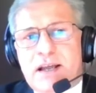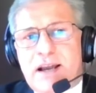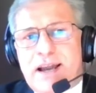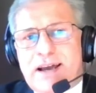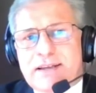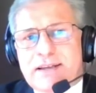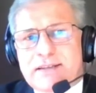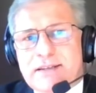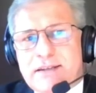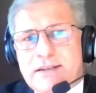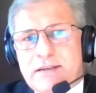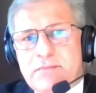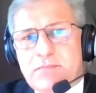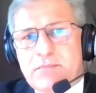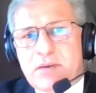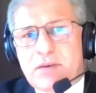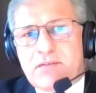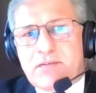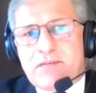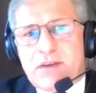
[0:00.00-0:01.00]
Lastly,
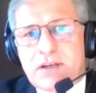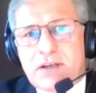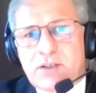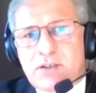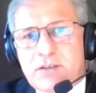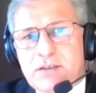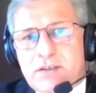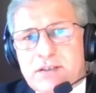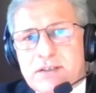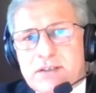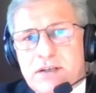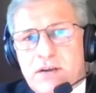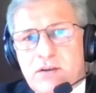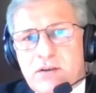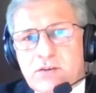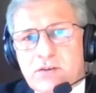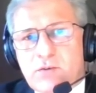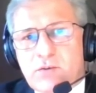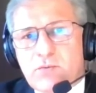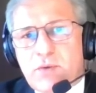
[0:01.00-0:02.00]
per function
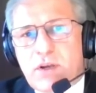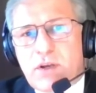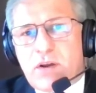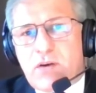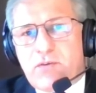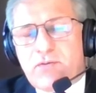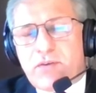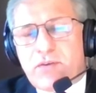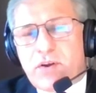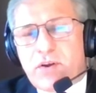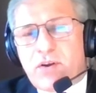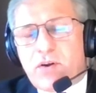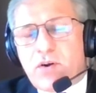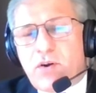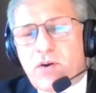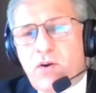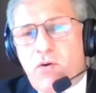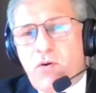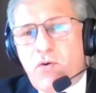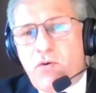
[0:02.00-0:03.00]
disclosure will offer
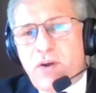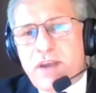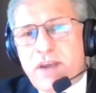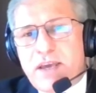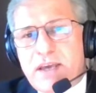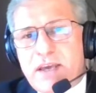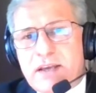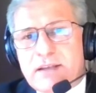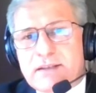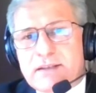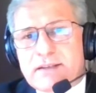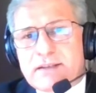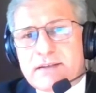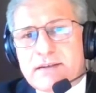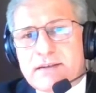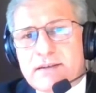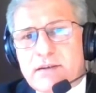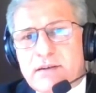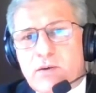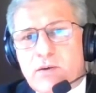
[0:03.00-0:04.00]
no links
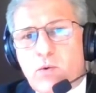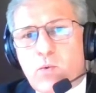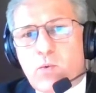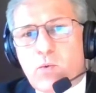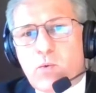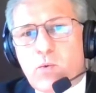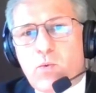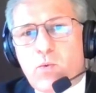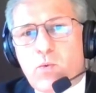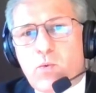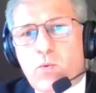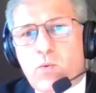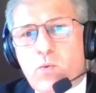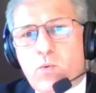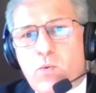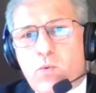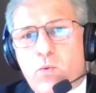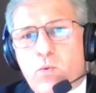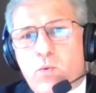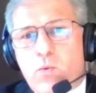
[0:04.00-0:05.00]

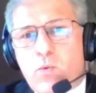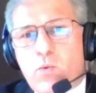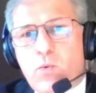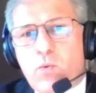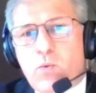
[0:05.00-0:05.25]
with